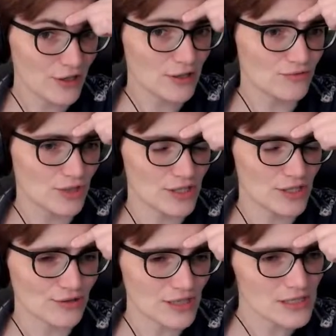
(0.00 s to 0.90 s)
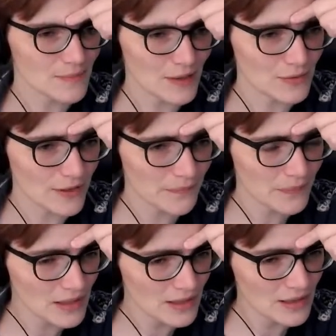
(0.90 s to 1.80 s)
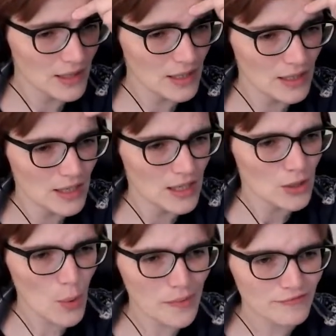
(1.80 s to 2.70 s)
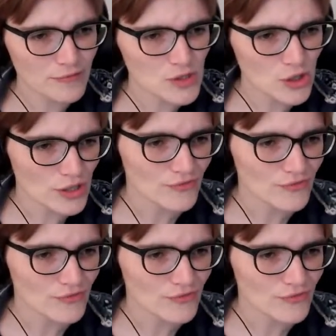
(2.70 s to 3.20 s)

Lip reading: heard really good things about it. Comment from Scott,